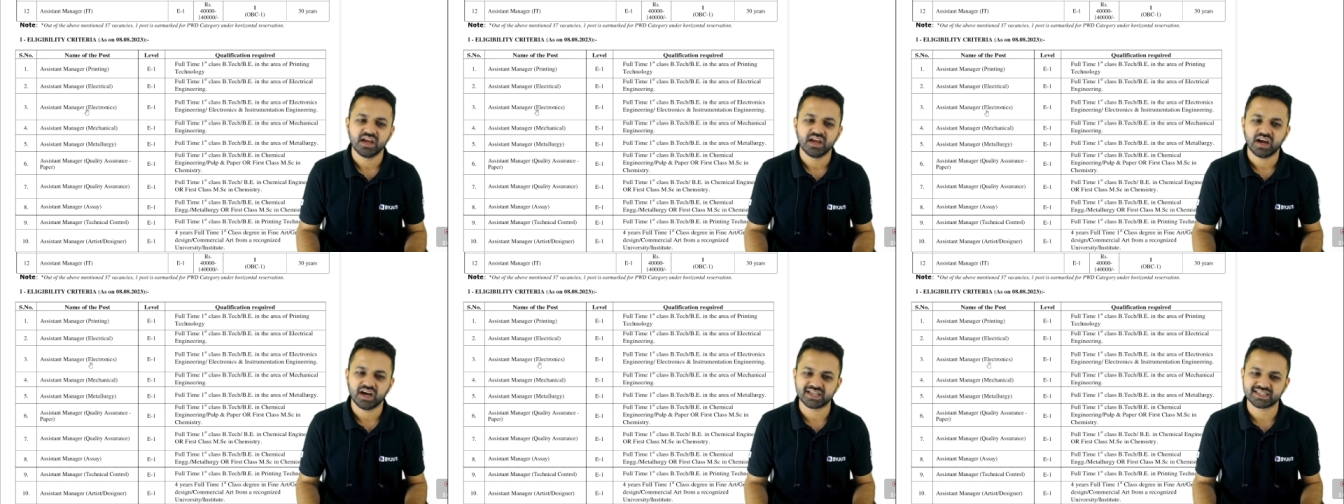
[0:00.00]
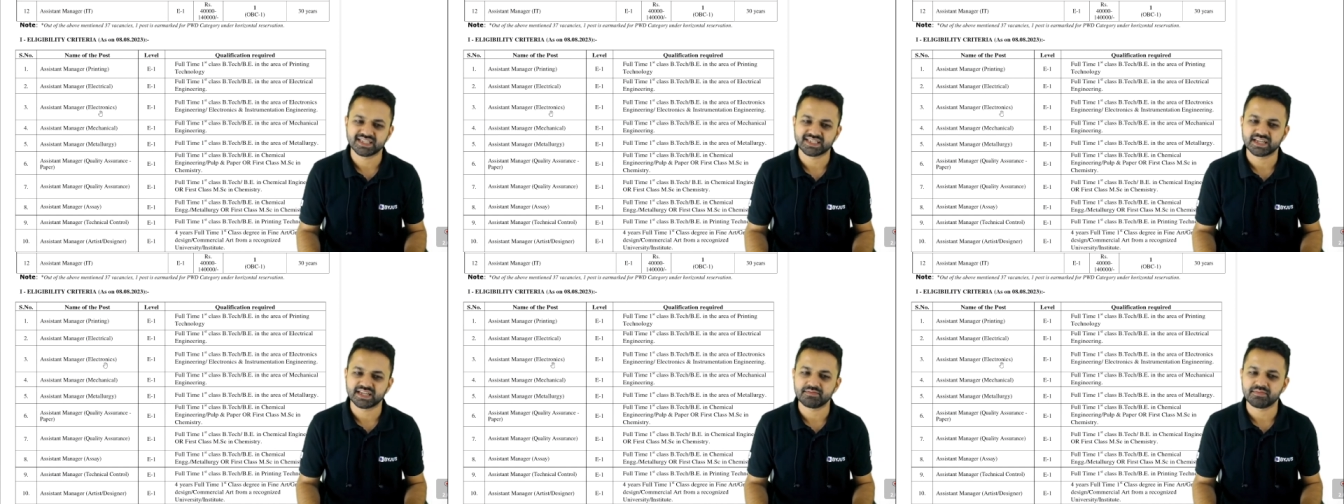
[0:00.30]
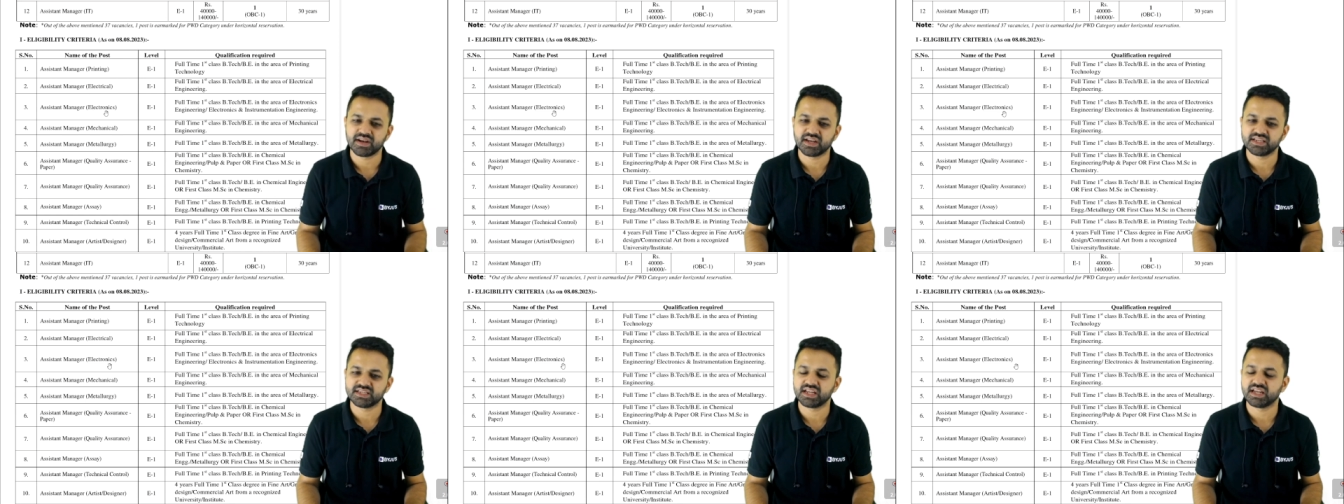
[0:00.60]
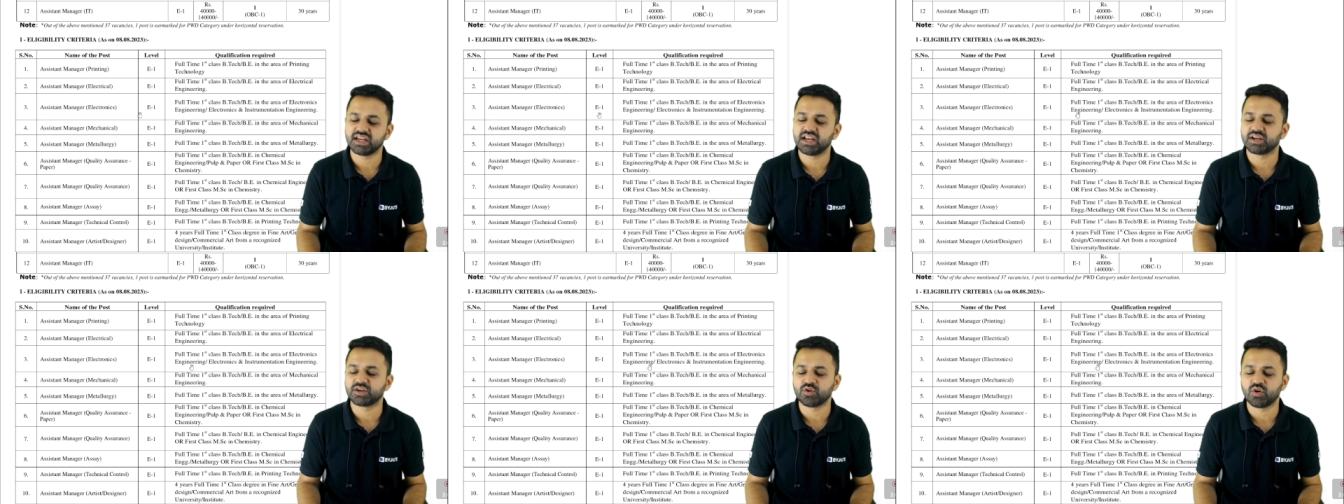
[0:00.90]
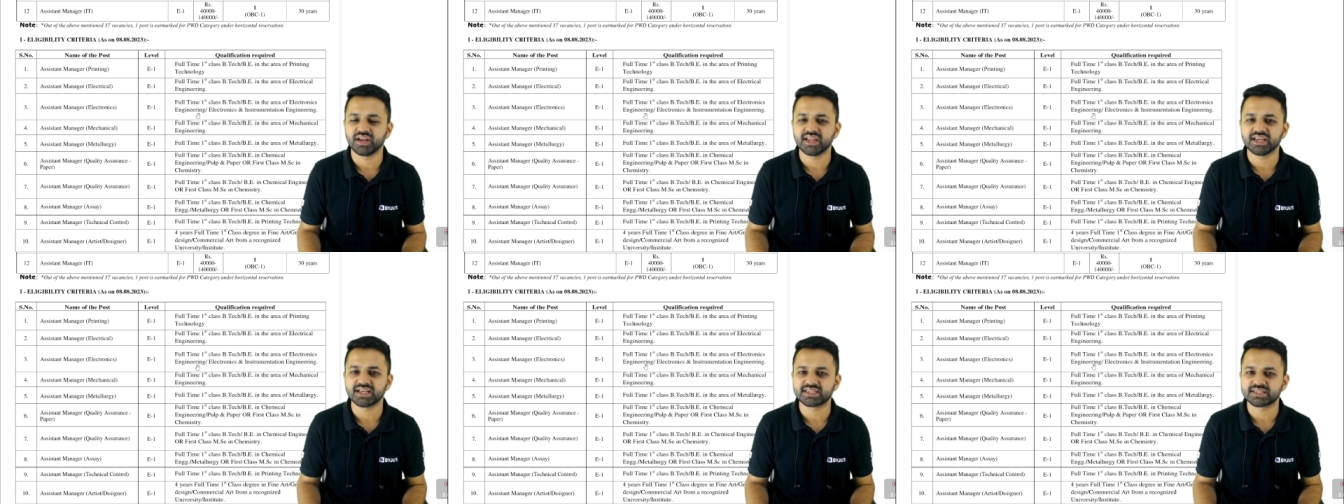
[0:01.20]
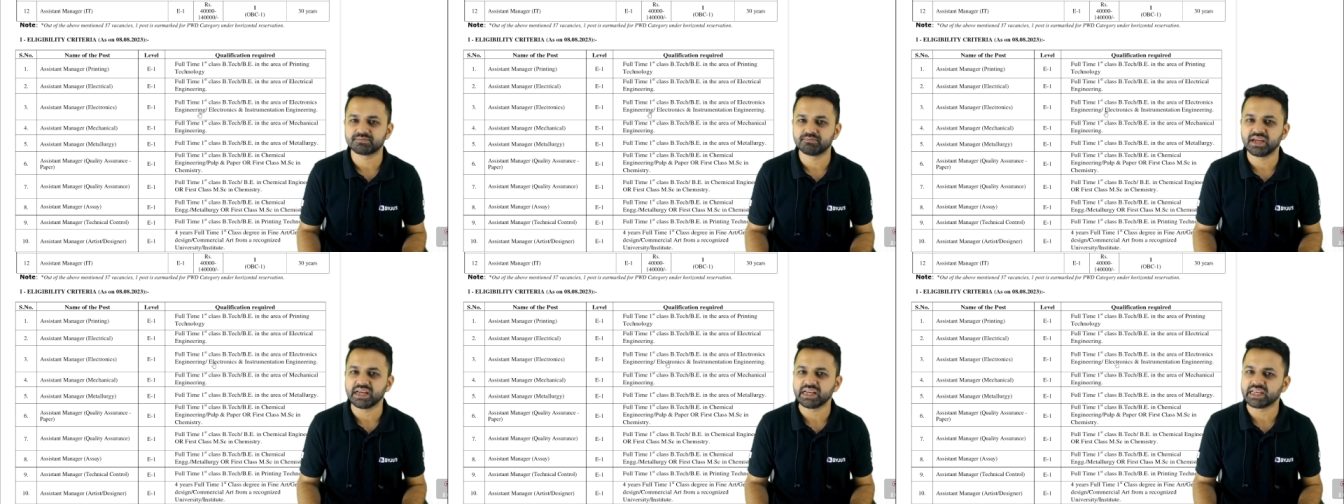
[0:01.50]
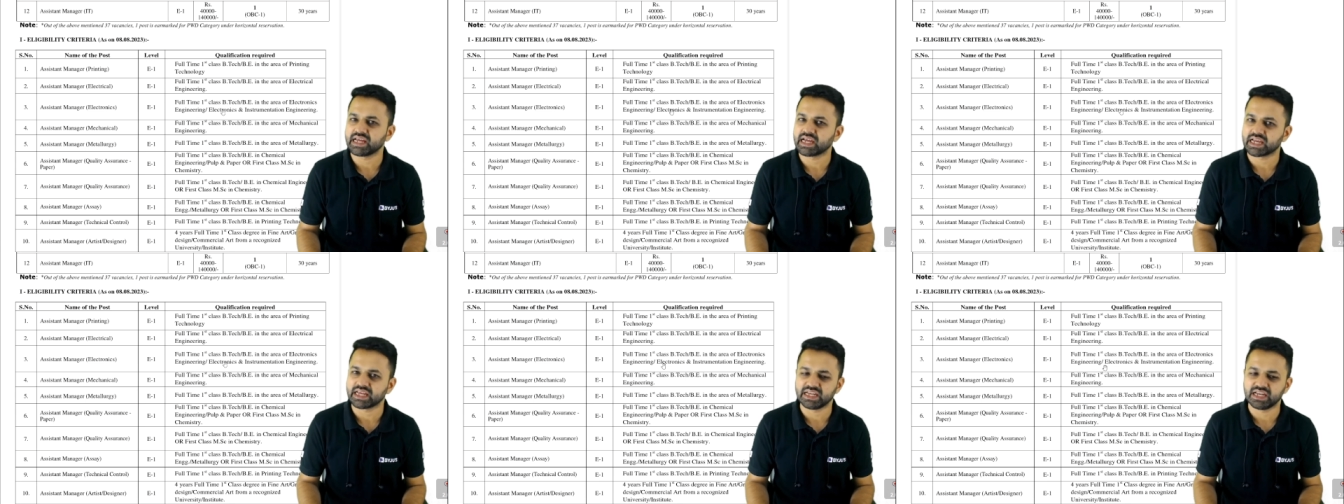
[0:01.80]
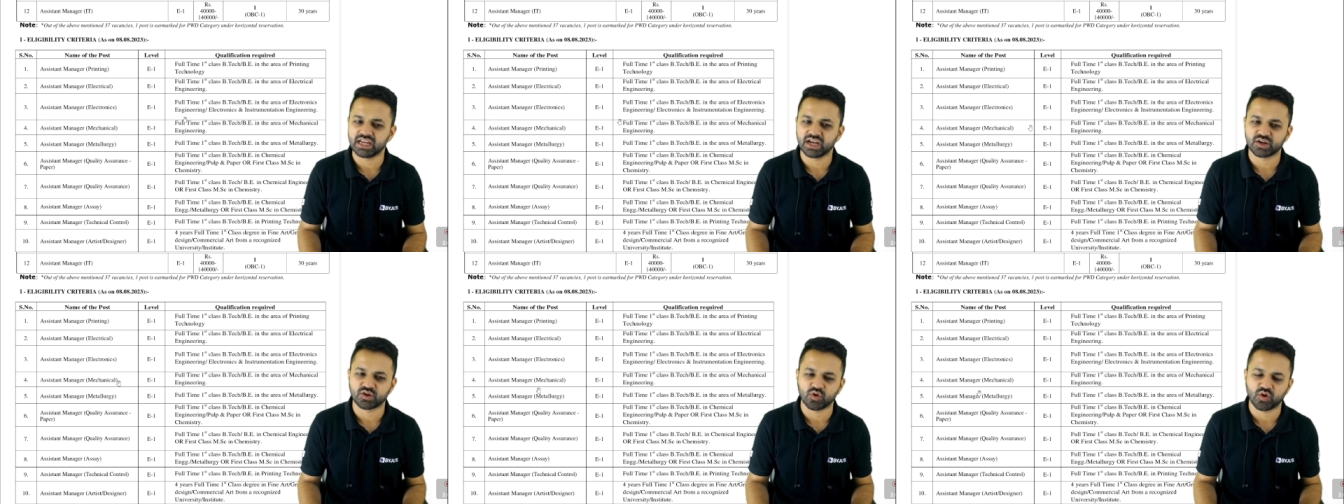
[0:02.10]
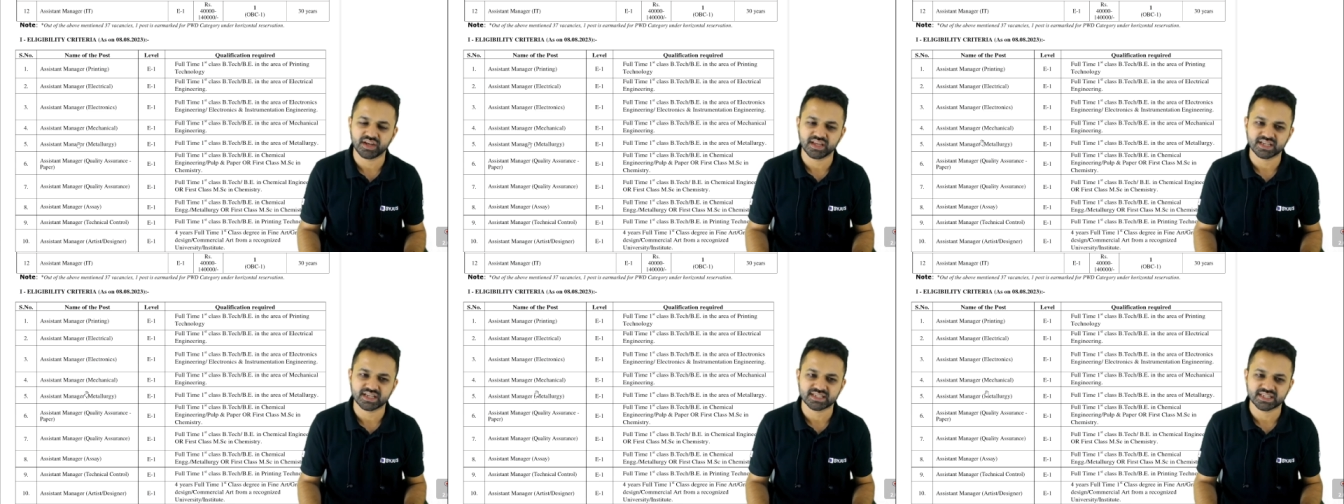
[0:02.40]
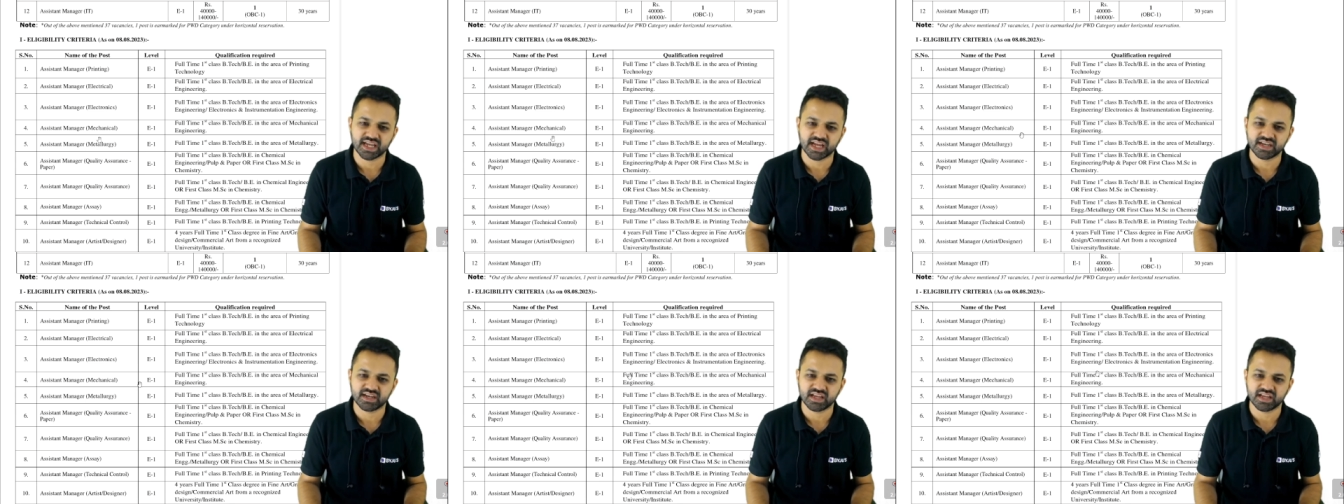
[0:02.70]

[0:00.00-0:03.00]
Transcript: assistant manager electronics, BTech in electronics and